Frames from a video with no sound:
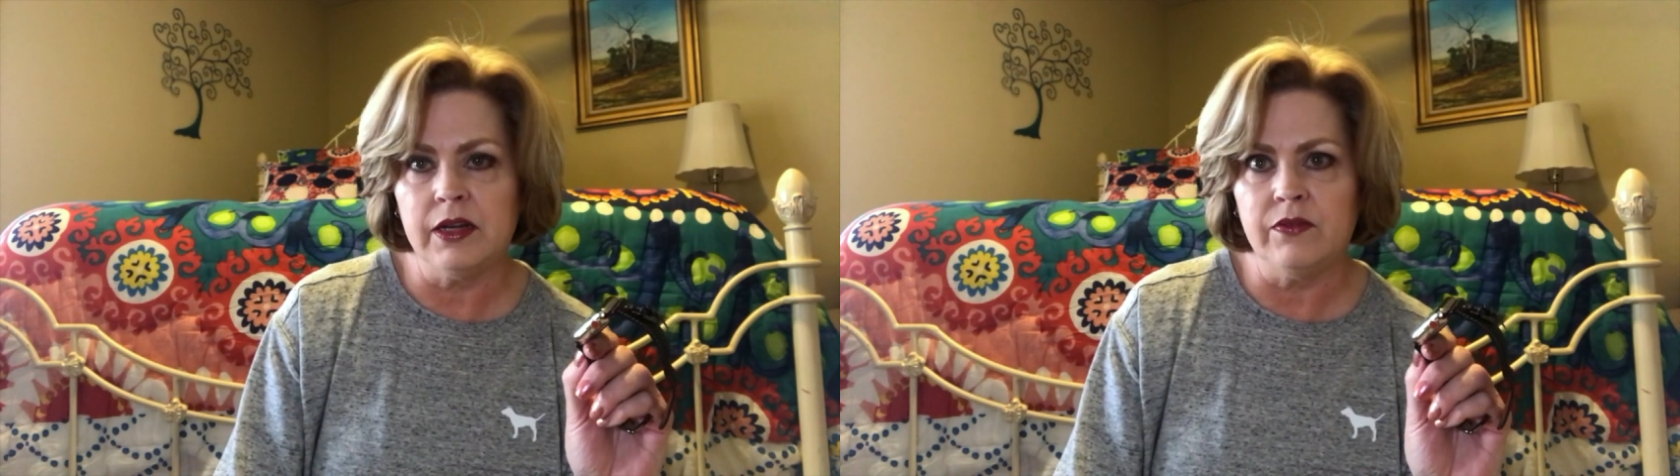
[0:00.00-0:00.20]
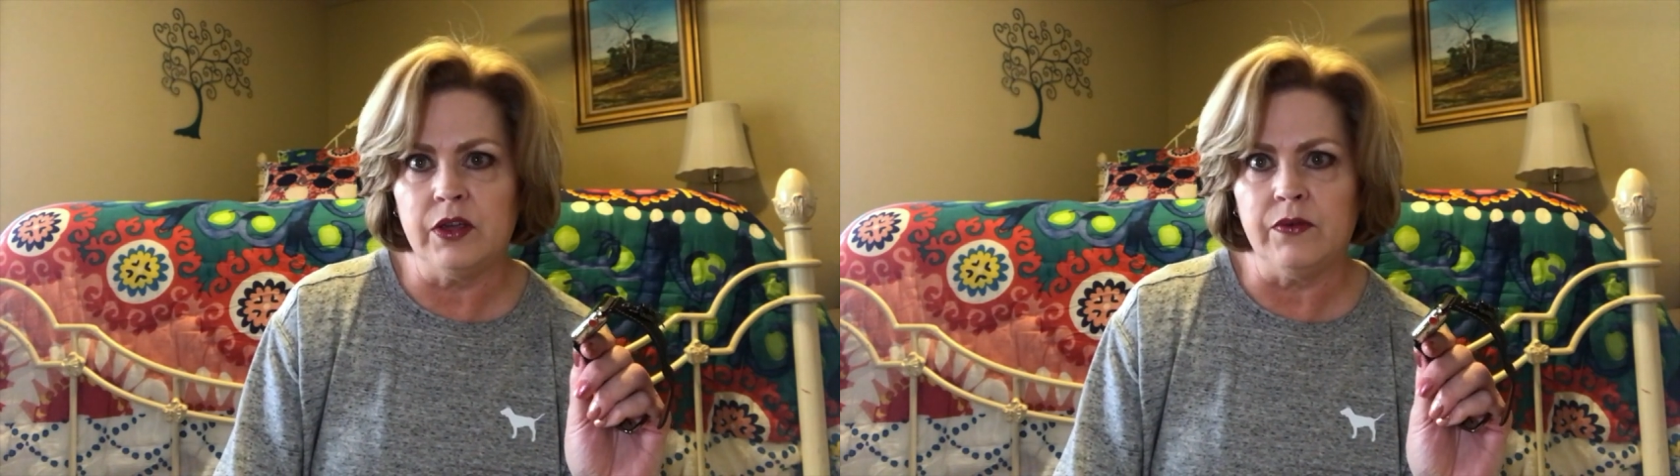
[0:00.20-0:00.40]

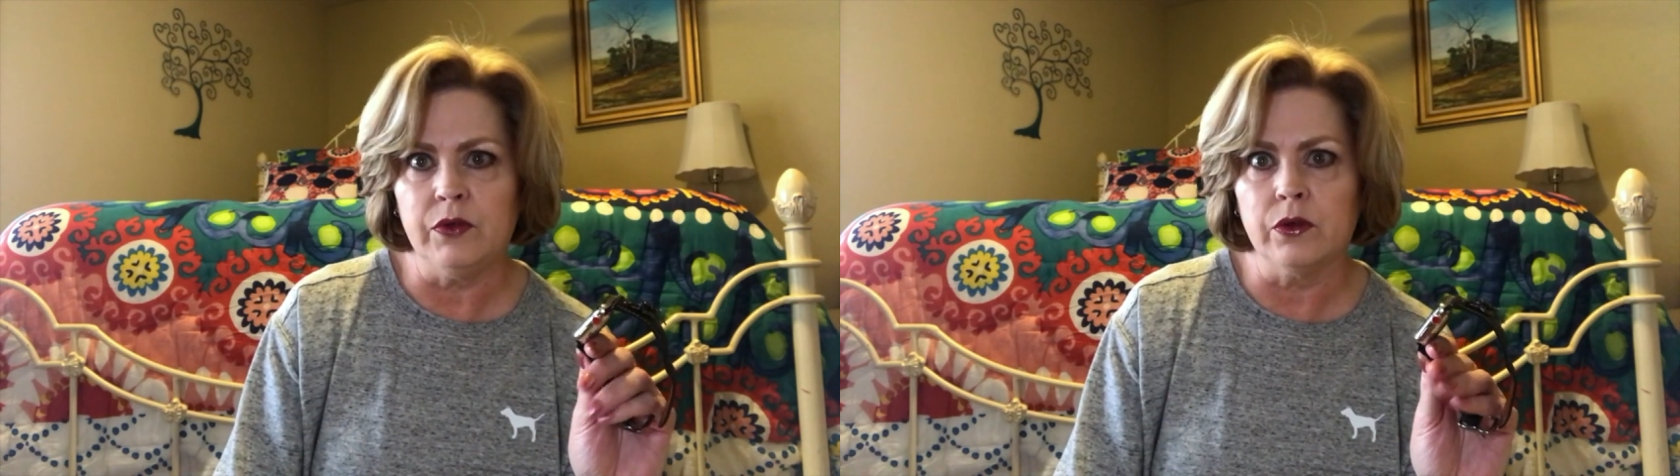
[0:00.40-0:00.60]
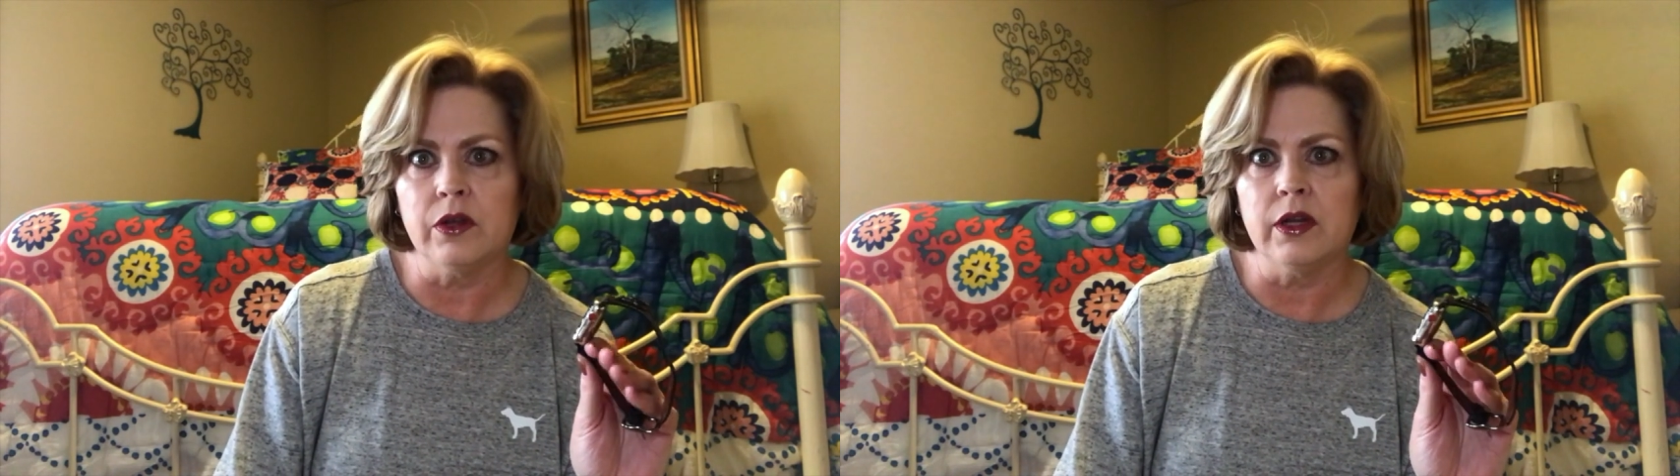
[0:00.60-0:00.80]
if
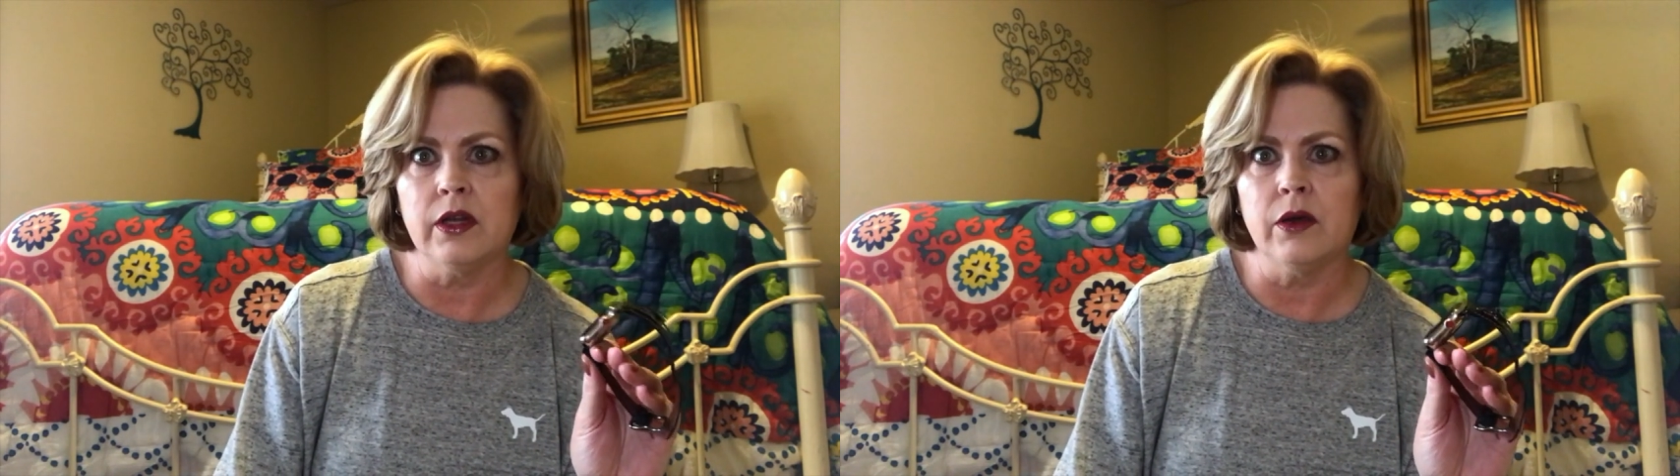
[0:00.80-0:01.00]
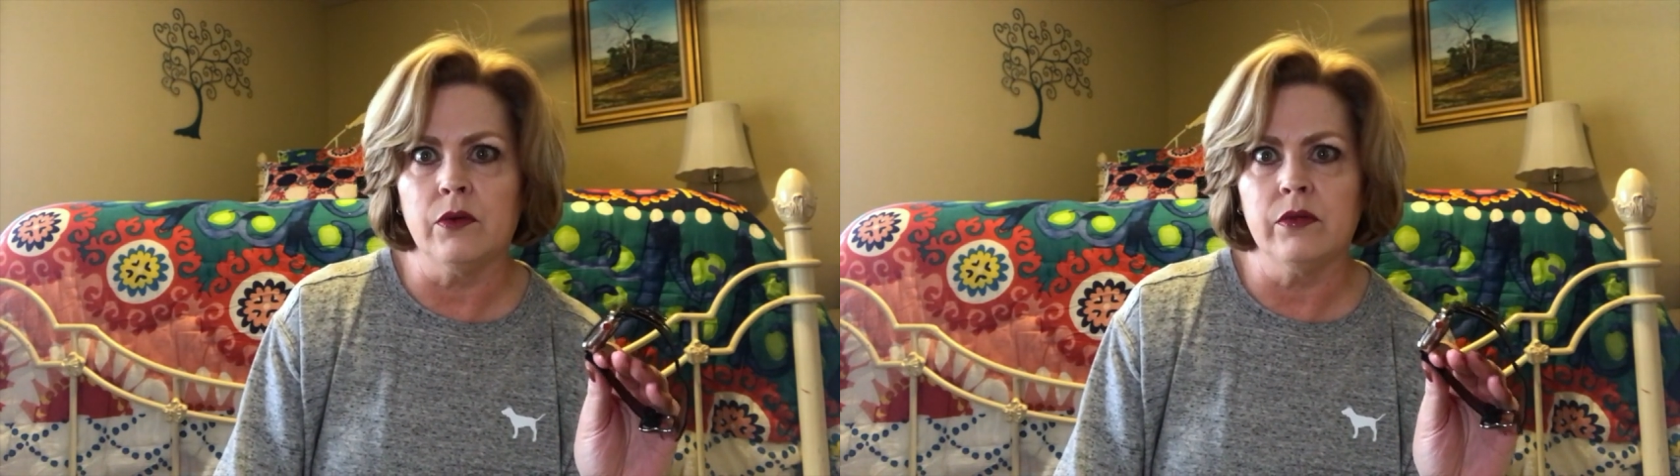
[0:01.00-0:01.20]
you're gonna
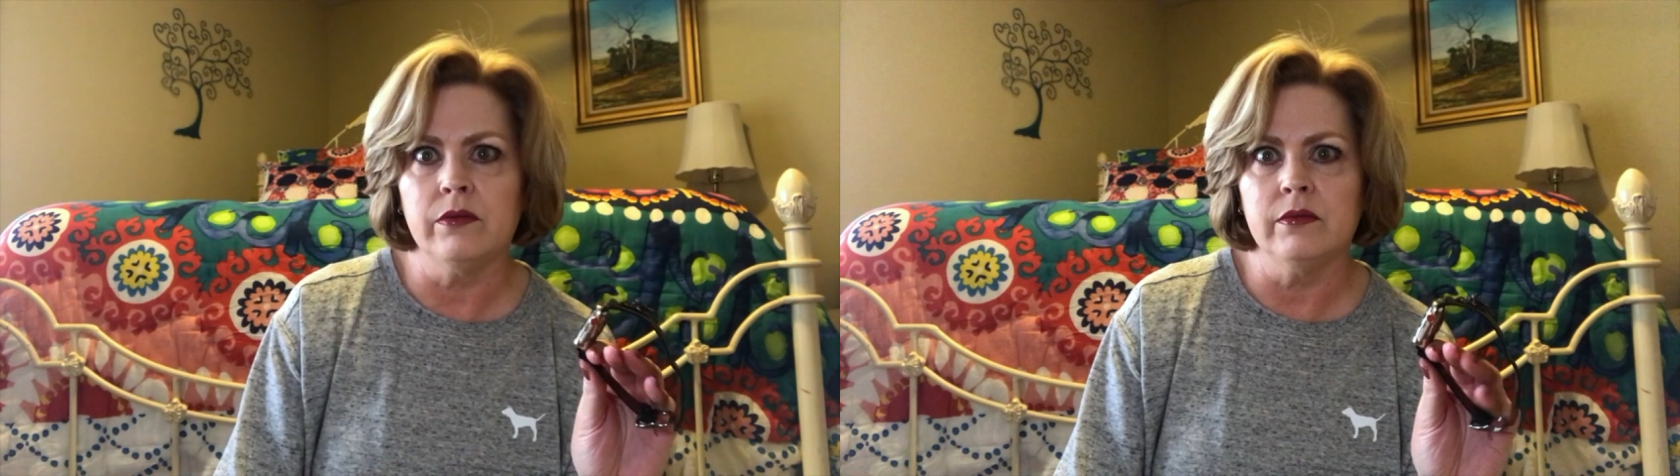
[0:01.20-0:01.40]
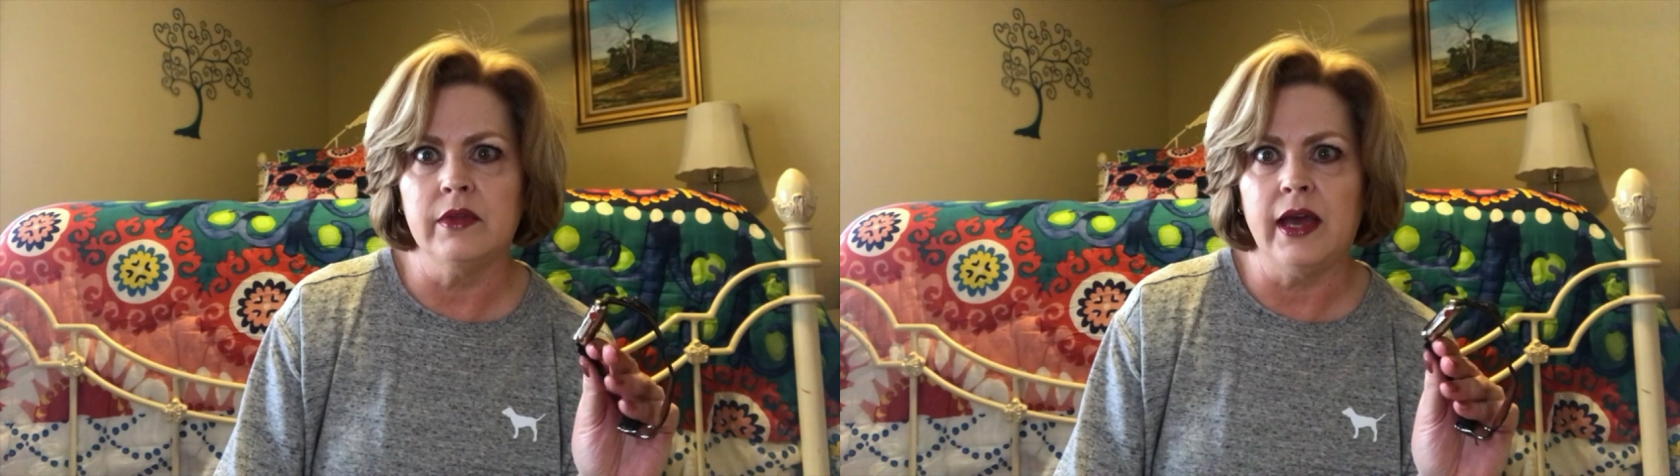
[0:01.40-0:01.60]
go
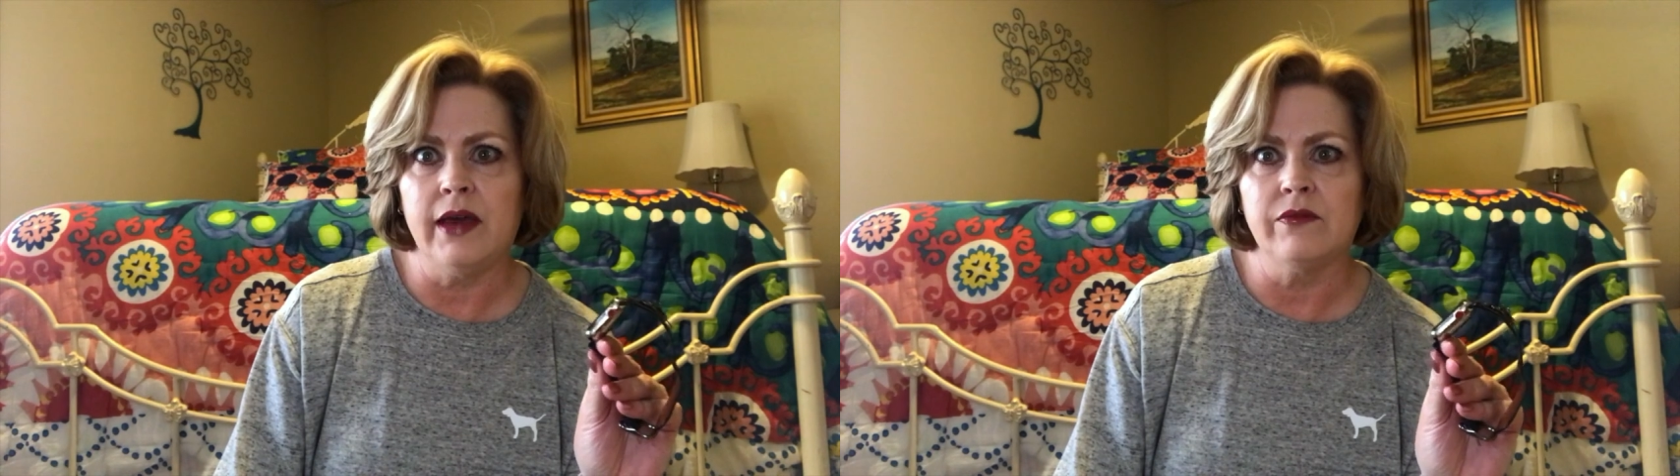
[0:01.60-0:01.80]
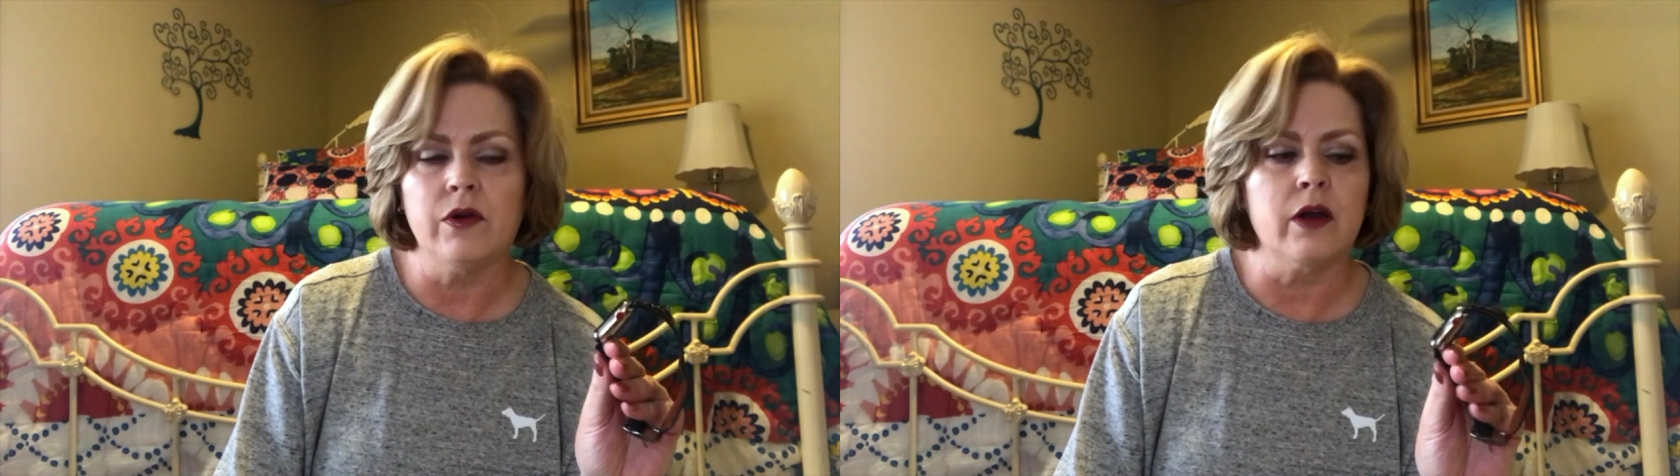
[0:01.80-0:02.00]

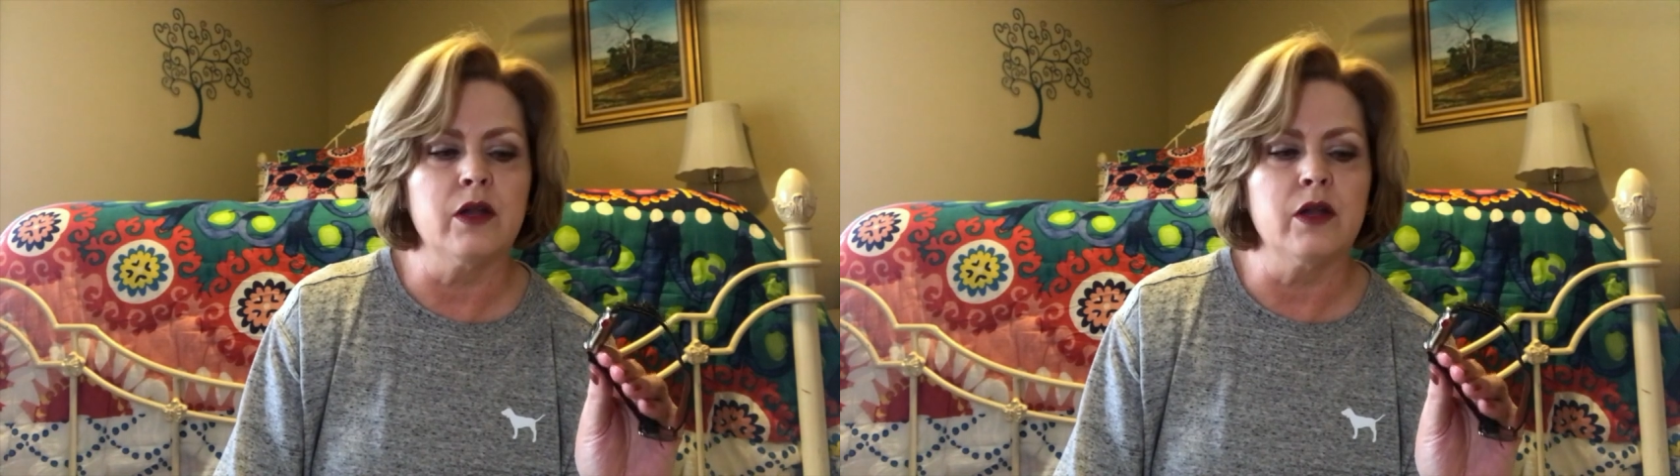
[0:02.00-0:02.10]
that far,